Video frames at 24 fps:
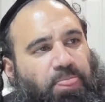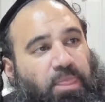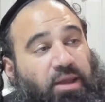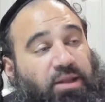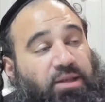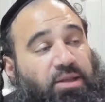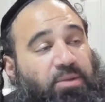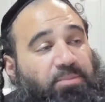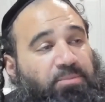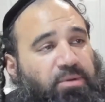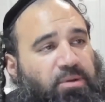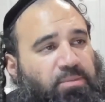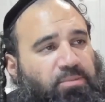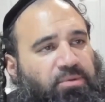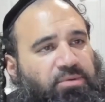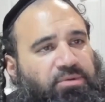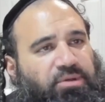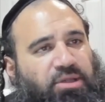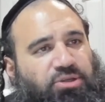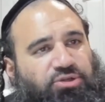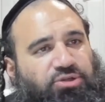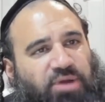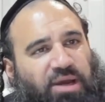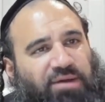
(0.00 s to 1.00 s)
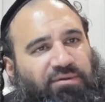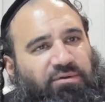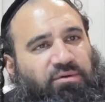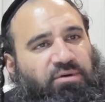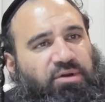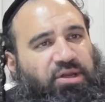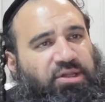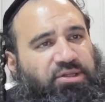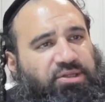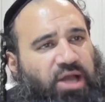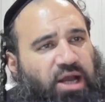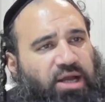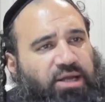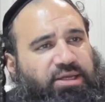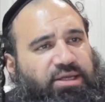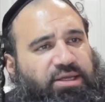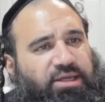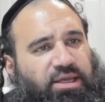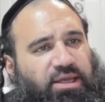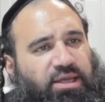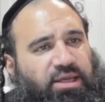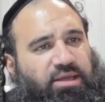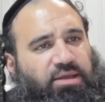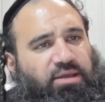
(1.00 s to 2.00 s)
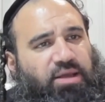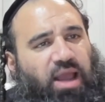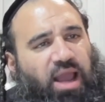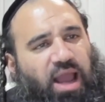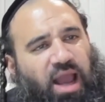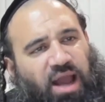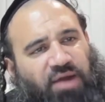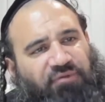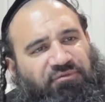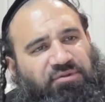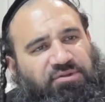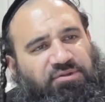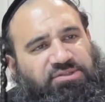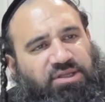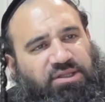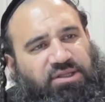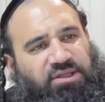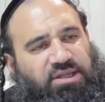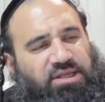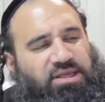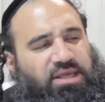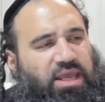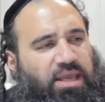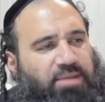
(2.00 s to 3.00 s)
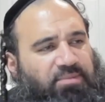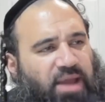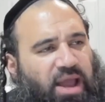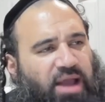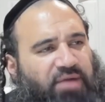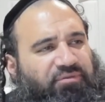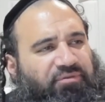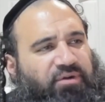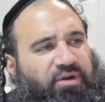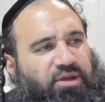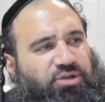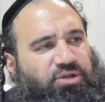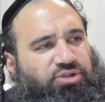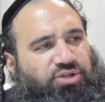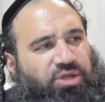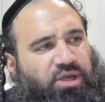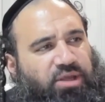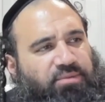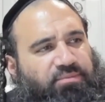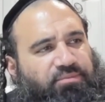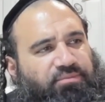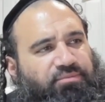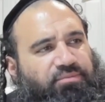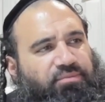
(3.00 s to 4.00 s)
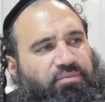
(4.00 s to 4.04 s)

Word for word: And the people that travel on a donkey, half a tzaddikim, half a Reshaim.